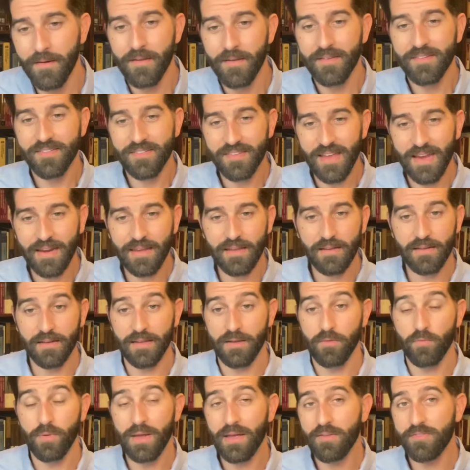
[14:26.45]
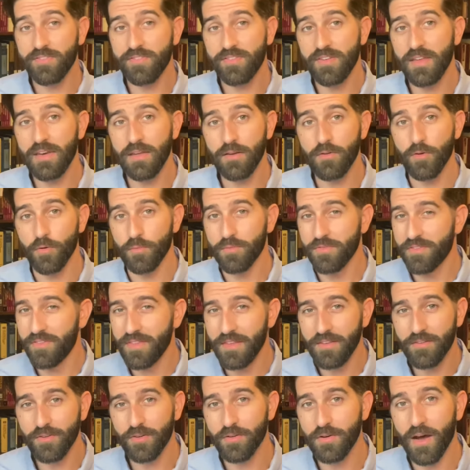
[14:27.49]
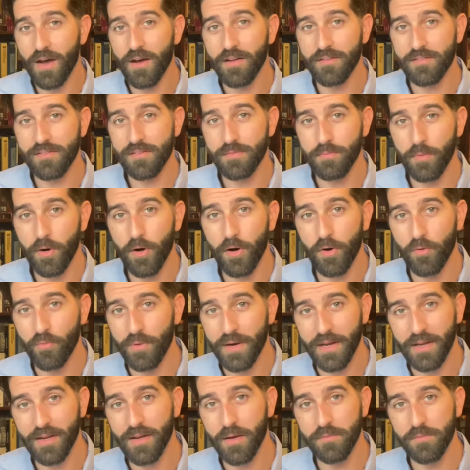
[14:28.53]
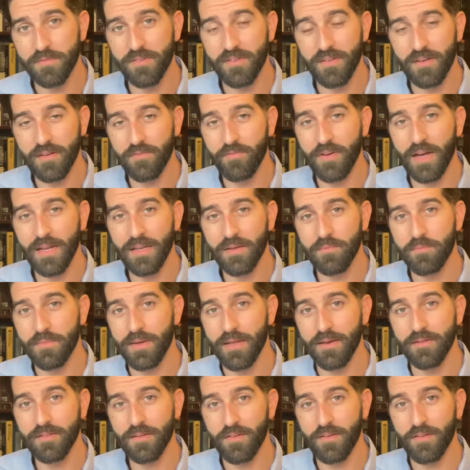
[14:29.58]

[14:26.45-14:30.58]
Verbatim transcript: Secondly, we have city groups. These are not small when it comes to the development